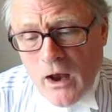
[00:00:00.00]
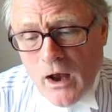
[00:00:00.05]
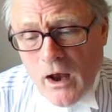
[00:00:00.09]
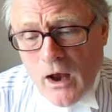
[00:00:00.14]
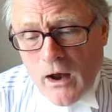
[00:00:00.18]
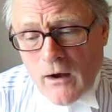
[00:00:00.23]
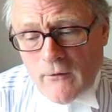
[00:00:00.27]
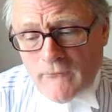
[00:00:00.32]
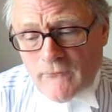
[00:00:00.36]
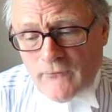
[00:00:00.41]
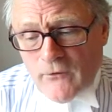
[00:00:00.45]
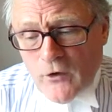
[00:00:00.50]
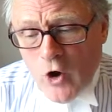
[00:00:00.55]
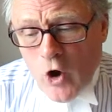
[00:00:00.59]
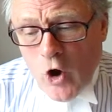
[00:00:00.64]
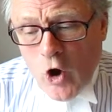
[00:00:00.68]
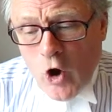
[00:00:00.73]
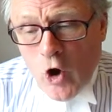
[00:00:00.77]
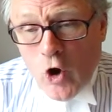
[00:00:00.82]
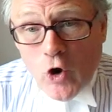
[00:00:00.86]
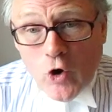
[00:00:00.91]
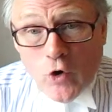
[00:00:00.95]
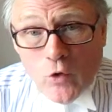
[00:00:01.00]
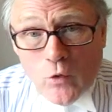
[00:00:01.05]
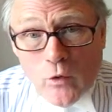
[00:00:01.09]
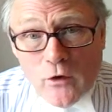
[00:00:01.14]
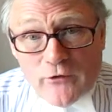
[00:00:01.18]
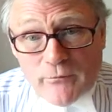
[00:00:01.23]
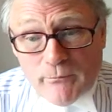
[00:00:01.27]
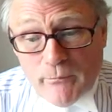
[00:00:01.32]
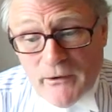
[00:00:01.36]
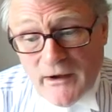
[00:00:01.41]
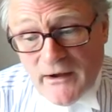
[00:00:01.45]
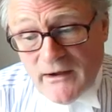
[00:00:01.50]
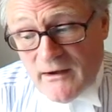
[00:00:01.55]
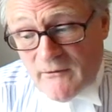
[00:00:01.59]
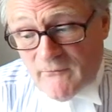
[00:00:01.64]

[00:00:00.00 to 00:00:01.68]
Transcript: of who has been